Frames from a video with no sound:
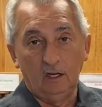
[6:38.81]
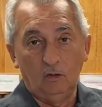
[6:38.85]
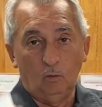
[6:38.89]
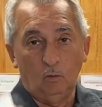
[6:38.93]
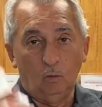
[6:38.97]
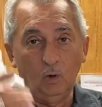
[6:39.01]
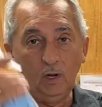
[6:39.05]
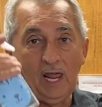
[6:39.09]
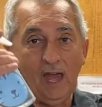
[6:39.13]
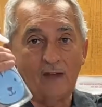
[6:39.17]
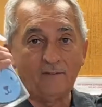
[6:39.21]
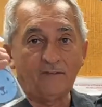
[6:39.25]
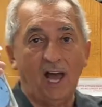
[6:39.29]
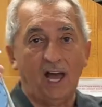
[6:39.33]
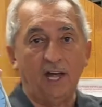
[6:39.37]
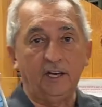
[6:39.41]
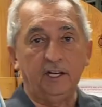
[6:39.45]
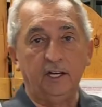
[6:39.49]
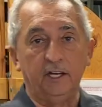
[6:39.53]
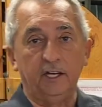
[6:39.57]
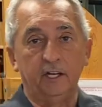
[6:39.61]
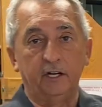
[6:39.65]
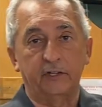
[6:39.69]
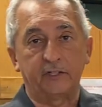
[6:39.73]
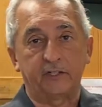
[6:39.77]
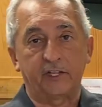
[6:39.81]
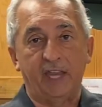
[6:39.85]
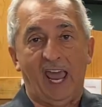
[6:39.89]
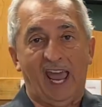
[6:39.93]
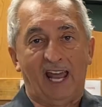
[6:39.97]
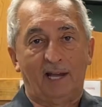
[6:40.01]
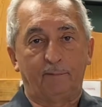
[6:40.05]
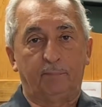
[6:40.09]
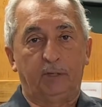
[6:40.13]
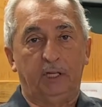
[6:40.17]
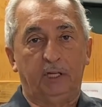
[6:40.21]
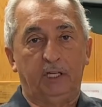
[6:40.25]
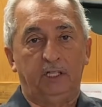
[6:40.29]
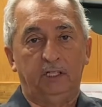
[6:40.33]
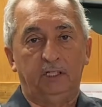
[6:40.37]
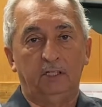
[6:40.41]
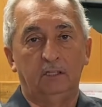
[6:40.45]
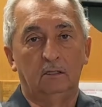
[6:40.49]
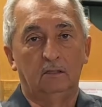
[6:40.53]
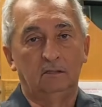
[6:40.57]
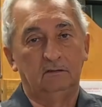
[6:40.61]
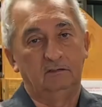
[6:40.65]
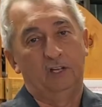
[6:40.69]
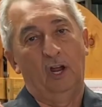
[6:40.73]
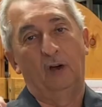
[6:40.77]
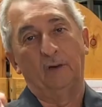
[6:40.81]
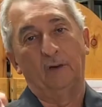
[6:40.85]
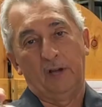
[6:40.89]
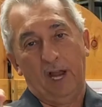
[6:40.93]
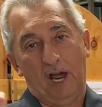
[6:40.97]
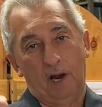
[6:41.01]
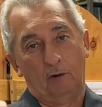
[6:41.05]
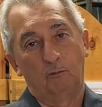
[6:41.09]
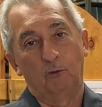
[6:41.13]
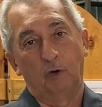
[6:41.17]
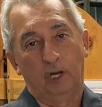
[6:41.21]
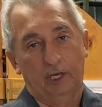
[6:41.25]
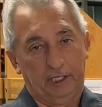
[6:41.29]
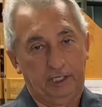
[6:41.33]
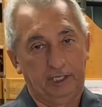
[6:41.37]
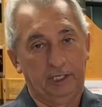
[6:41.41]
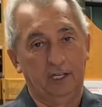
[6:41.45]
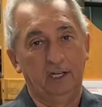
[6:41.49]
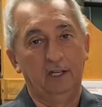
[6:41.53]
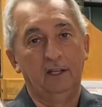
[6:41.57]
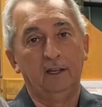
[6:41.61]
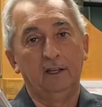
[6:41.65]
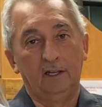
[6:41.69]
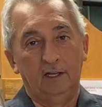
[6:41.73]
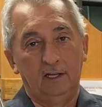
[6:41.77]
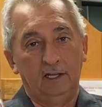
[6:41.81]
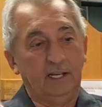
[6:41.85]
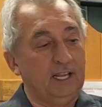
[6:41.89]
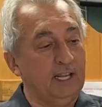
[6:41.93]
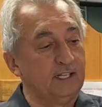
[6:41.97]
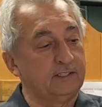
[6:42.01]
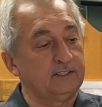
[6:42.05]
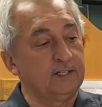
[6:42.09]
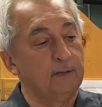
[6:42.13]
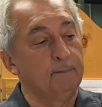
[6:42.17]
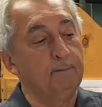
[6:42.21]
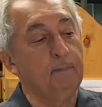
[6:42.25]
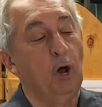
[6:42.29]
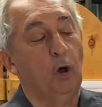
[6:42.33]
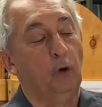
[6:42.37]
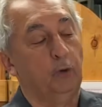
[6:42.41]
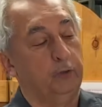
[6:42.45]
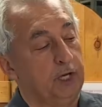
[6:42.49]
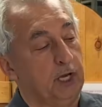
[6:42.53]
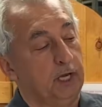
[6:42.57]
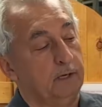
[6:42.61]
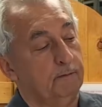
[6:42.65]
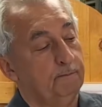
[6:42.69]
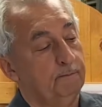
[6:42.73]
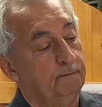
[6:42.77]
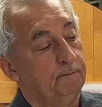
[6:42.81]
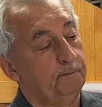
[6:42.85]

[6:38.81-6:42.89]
What I've got here is cat pee. No, not really. It's ammonia.